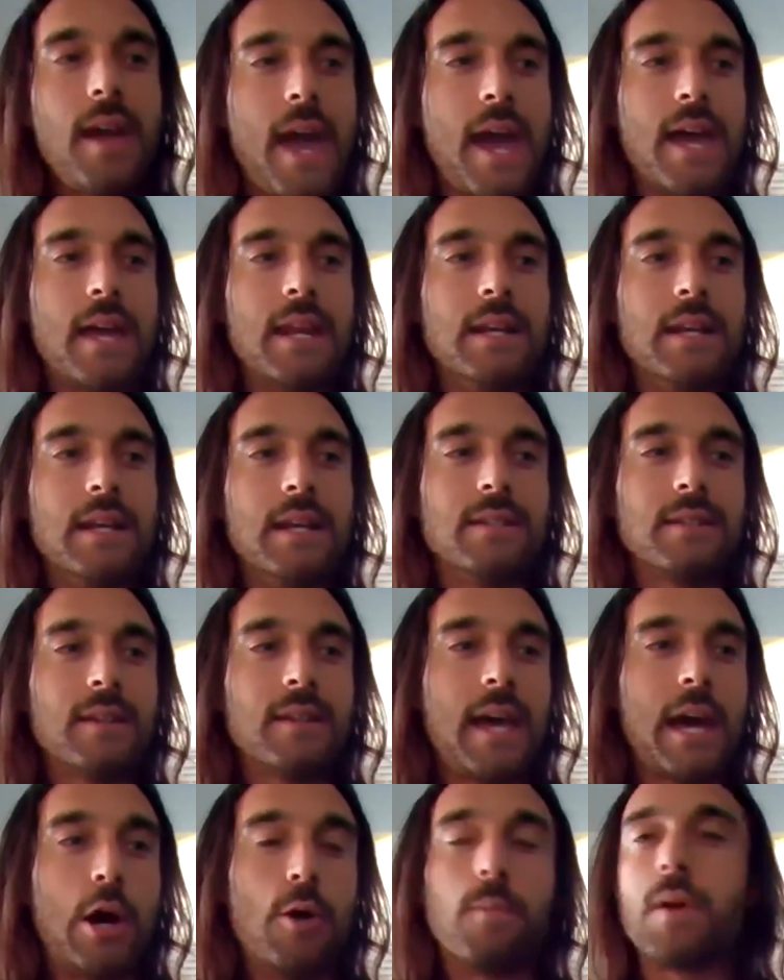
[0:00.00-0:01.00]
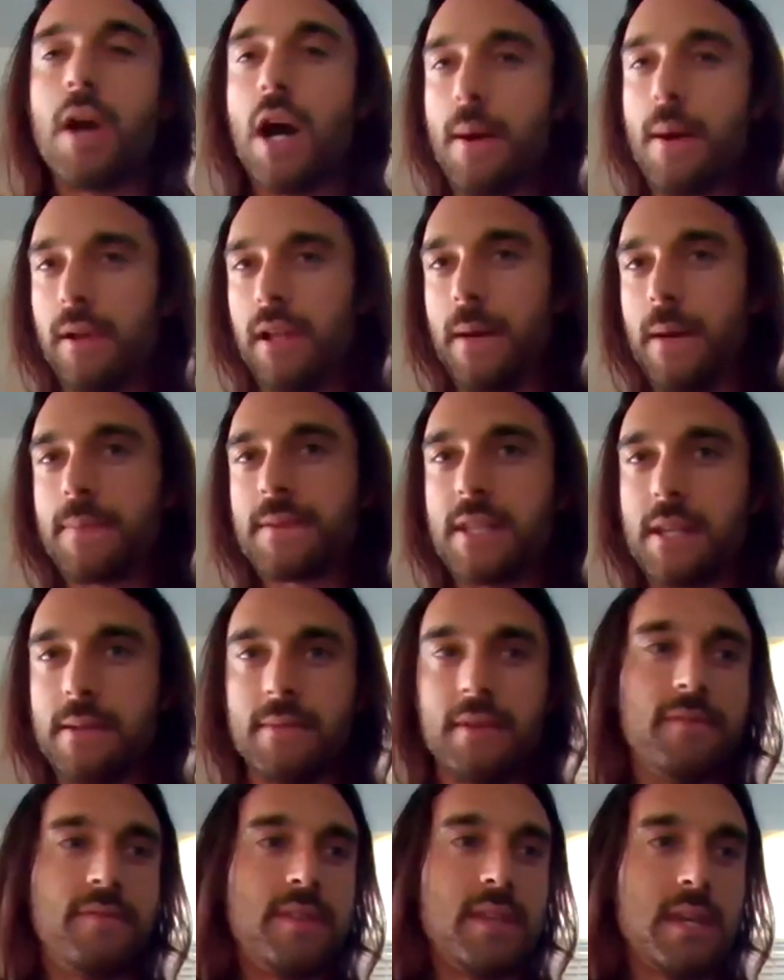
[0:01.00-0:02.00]
and help gobble up some
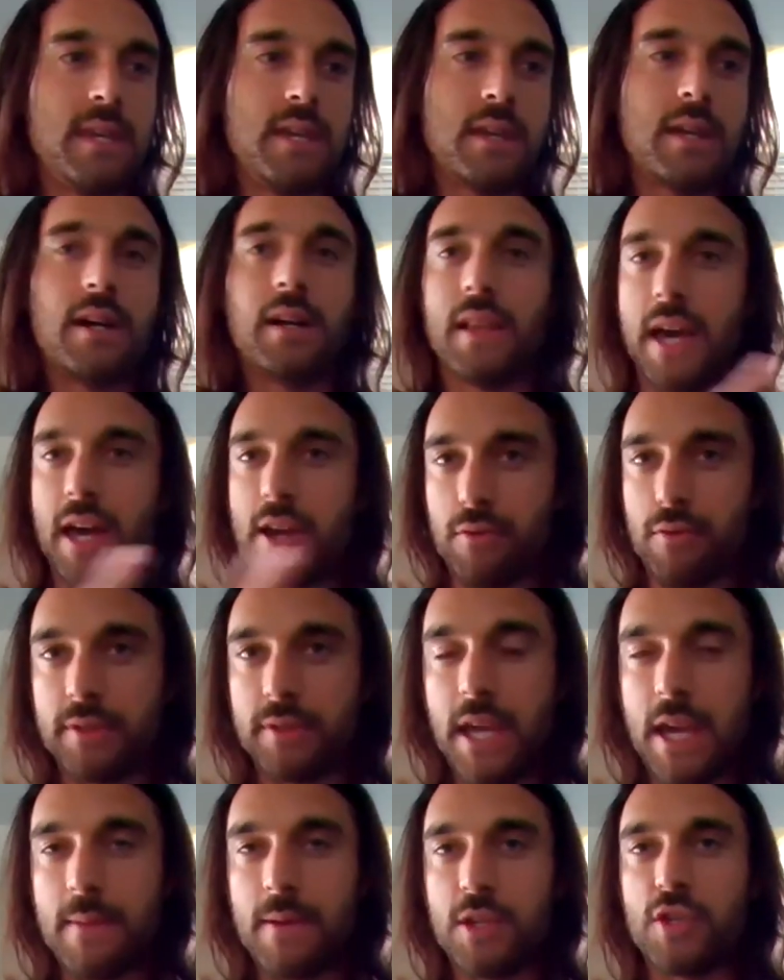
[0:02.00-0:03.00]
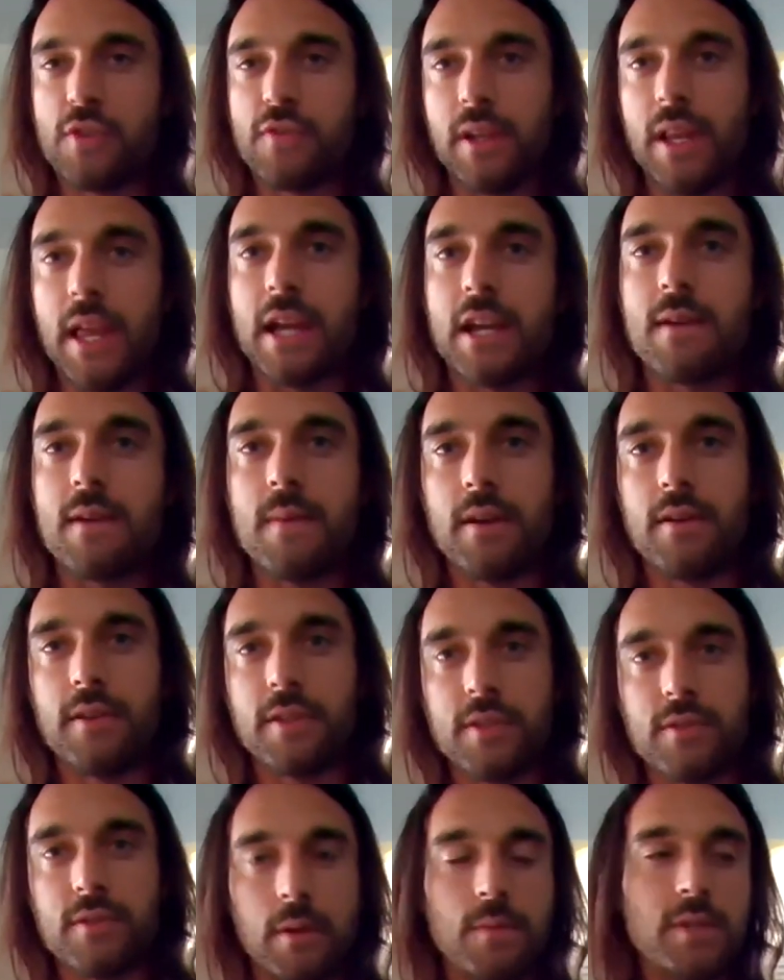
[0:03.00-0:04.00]
of the collateral damage, for lack of better
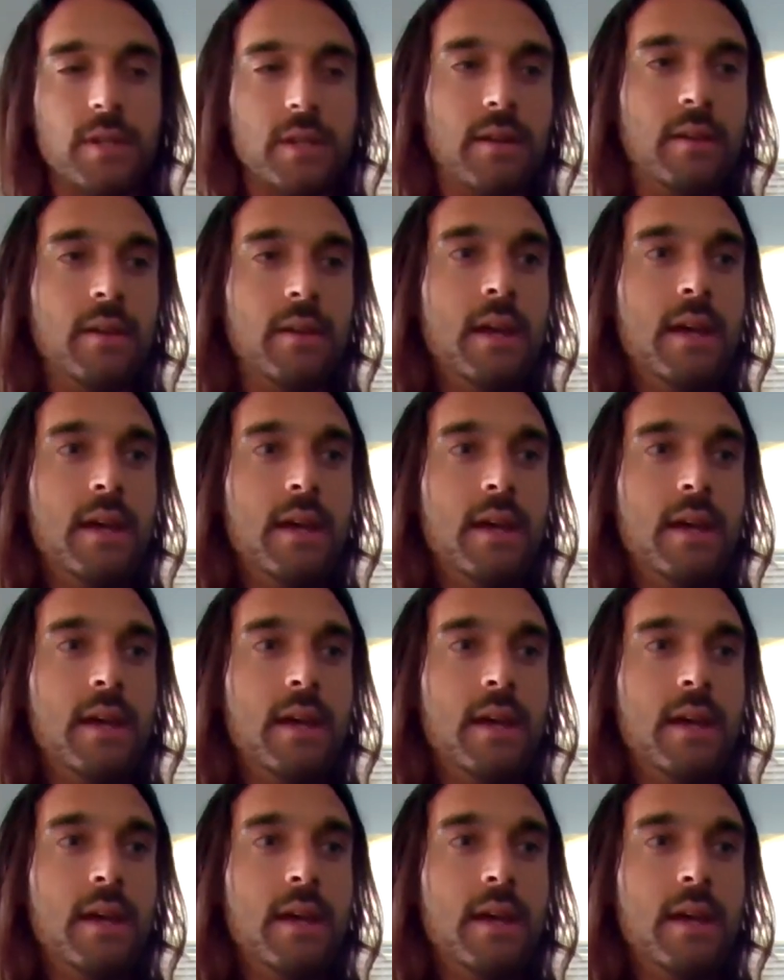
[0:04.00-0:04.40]
description.